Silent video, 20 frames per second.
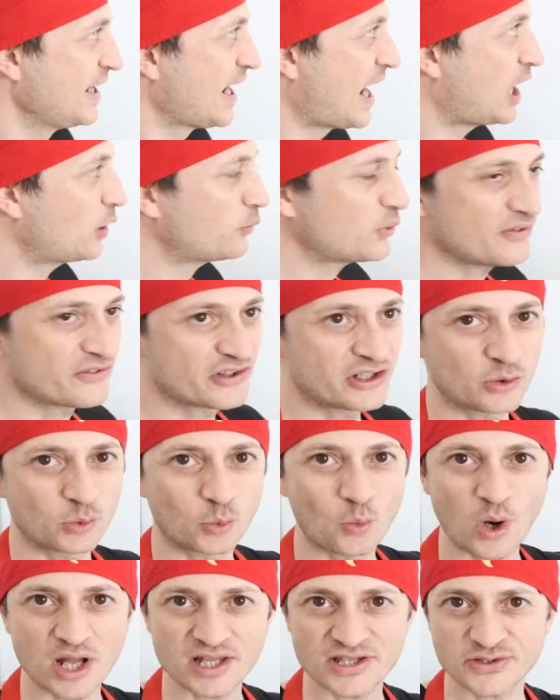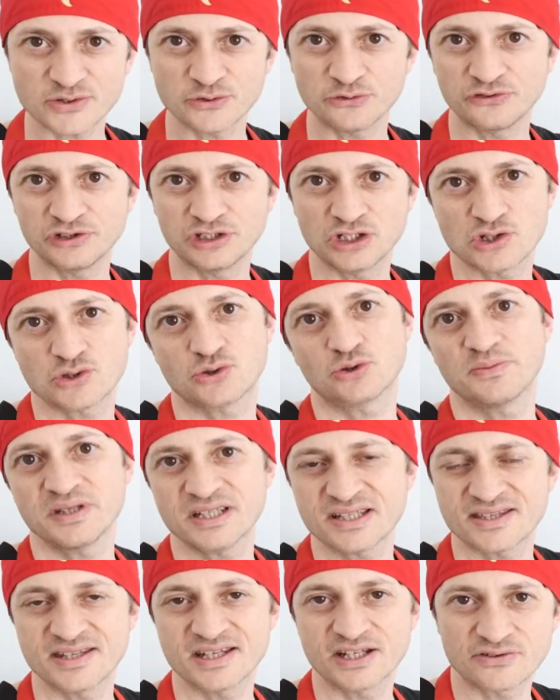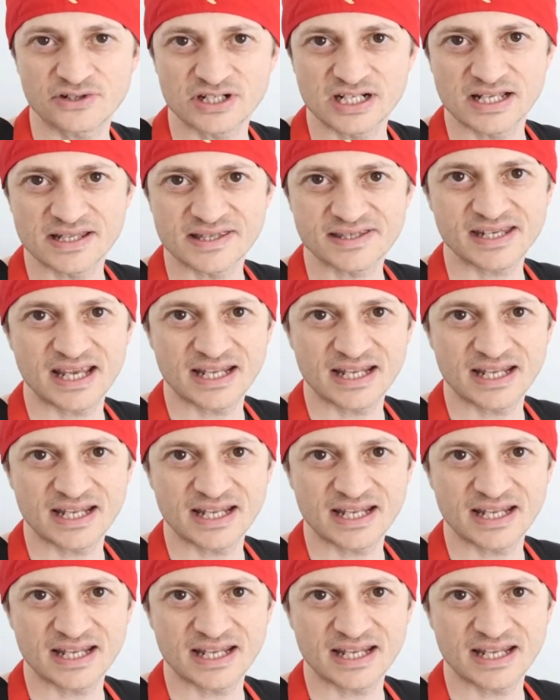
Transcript: However, once you finish to mix the ingredients